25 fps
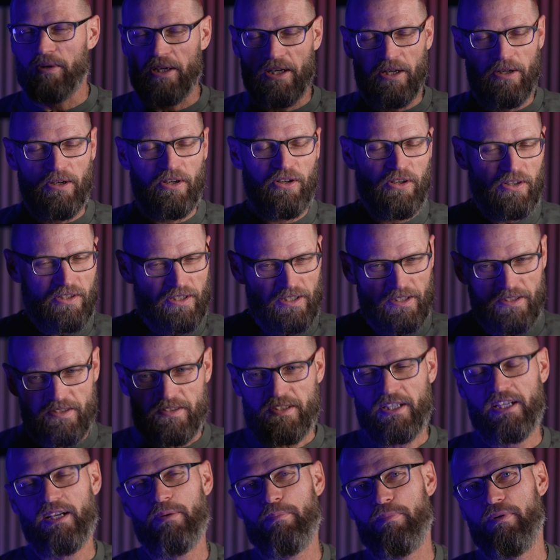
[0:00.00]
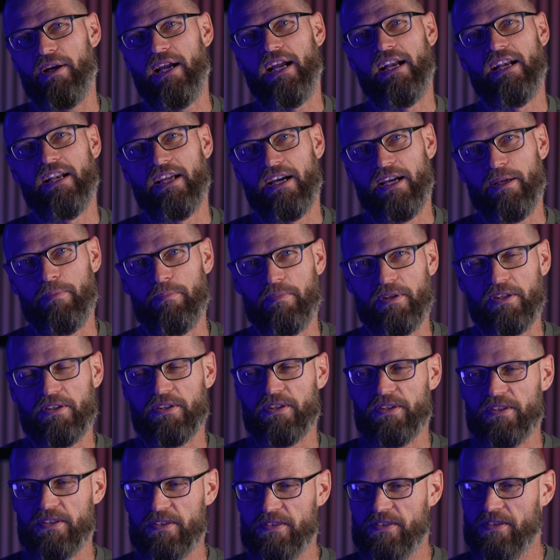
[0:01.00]
well, I'm not gonna say the brand name
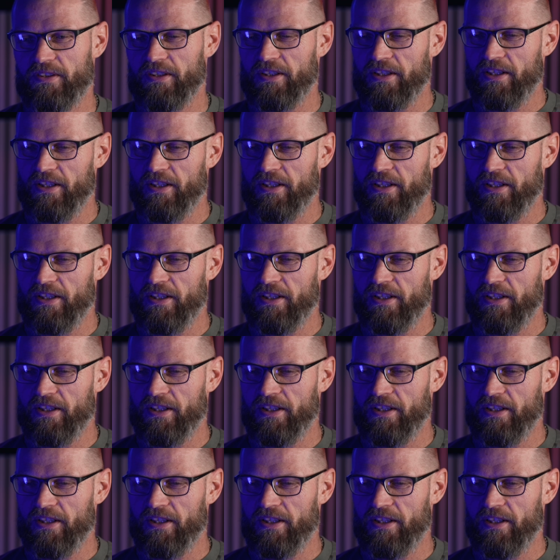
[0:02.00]
because